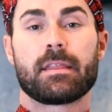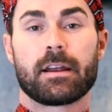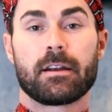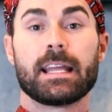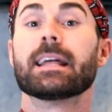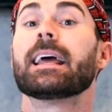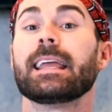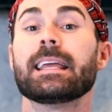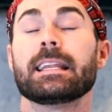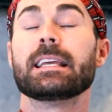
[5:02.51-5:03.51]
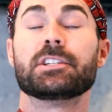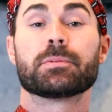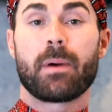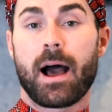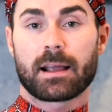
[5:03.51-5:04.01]
their, in, in
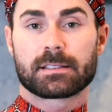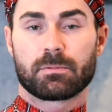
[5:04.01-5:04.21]
each box,